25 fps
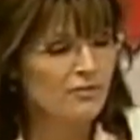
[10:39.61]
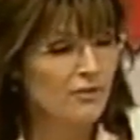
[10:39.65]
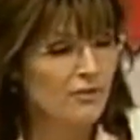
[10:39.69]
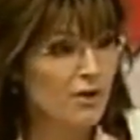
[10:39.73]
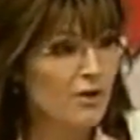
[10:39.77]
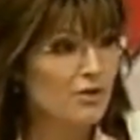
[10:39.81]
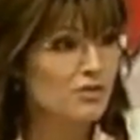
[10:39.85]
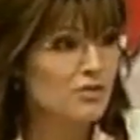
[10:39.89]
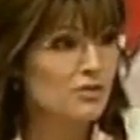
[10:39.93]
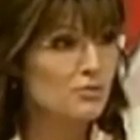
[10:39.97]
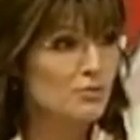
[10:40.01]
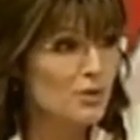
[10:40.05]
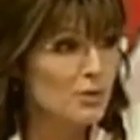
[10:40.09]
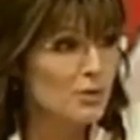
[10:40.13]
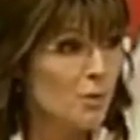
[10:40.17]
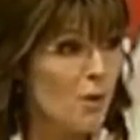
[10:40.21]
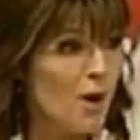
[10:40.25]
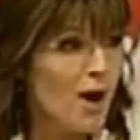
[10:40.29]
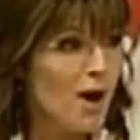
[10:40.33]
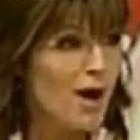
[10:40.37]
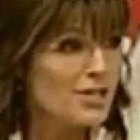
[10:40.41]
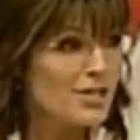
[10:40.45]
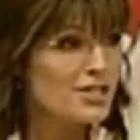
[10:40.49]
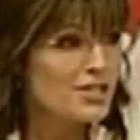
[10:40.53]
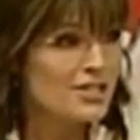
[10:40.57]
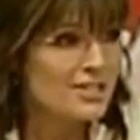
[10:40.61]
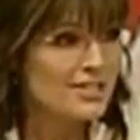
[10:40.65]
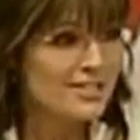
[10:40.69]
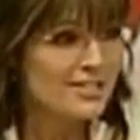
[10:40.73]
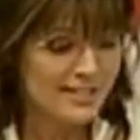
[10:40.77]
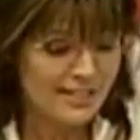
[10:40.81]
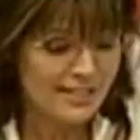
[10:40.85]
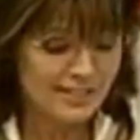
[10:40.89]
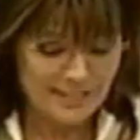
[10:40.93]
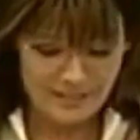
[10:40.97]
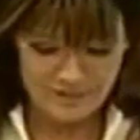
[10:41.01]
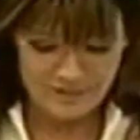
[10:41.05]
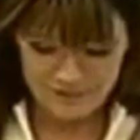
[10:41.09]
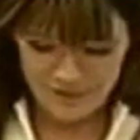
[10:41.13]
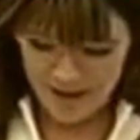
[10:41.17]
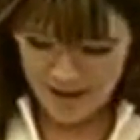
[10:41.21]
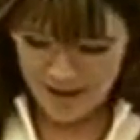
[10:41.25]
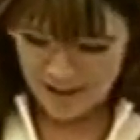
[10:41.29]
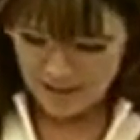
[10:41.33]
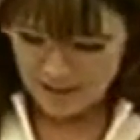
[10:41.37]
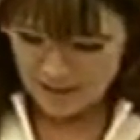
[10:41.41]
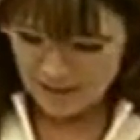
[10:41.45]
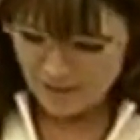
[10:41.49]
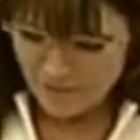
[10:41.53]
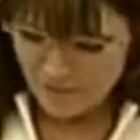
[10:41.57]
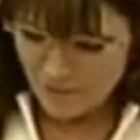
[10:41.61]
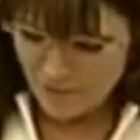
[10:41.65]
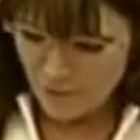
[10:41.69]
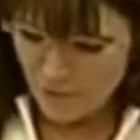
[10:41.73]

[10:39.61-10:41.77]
froze with Washington at Valley